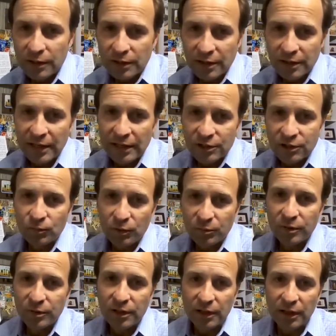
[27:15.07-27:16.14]
connection with
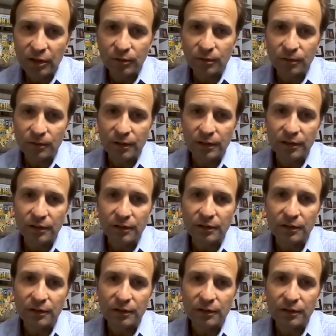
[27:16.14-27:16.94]
being elderly